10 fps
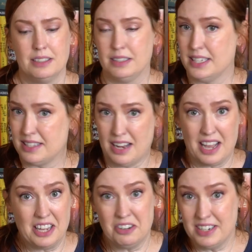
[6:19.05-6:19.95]
it's not
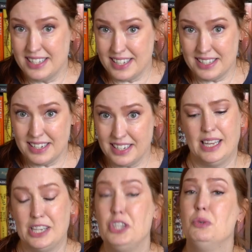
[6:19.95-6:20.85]
going to resist it,
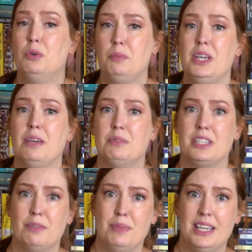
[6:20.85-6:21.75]
and you will be able
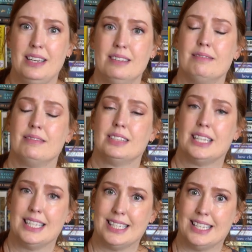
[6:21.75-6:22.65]
to be
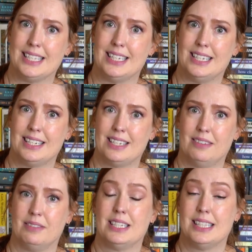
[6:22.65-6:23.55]
consistent.
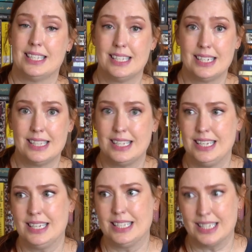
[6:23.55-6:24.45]

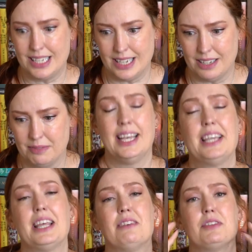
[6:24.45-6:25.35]
Consistency is key.
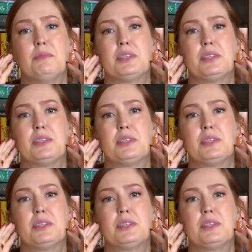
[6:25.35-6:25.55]
Take that from